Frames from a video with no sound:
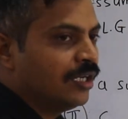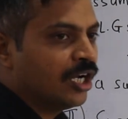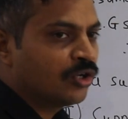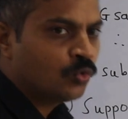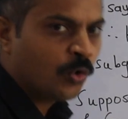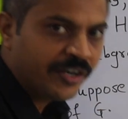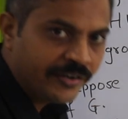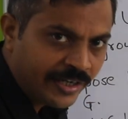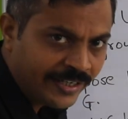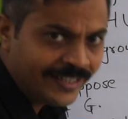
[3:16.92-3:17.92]
a
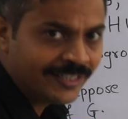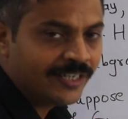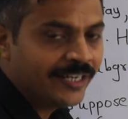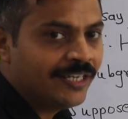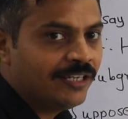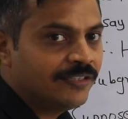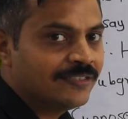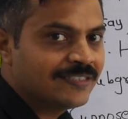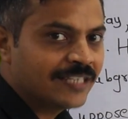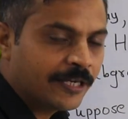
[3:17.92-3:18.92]
contradictory
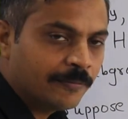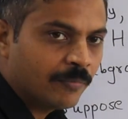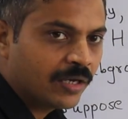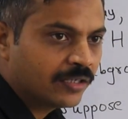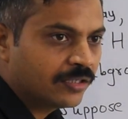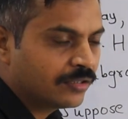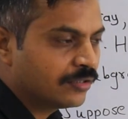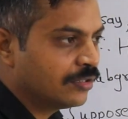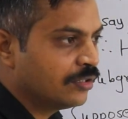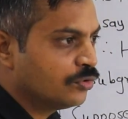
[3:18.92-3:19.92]
statement
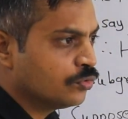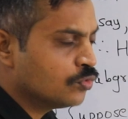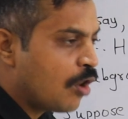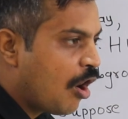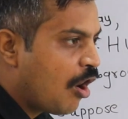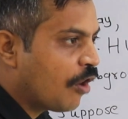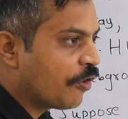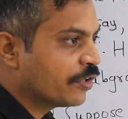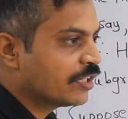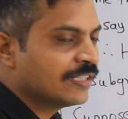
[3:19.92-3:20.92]
to
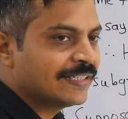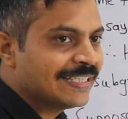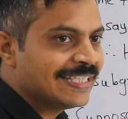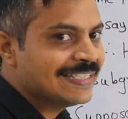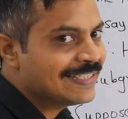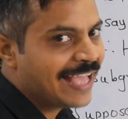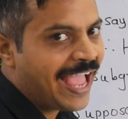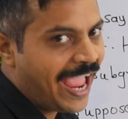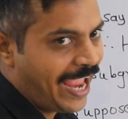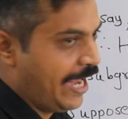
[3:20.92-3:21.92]
OR is
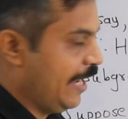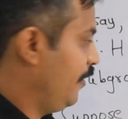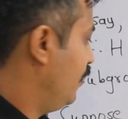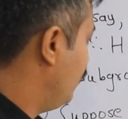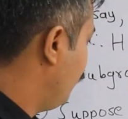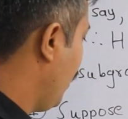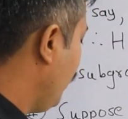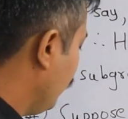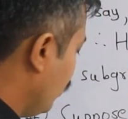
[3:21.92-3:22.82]
AND, right?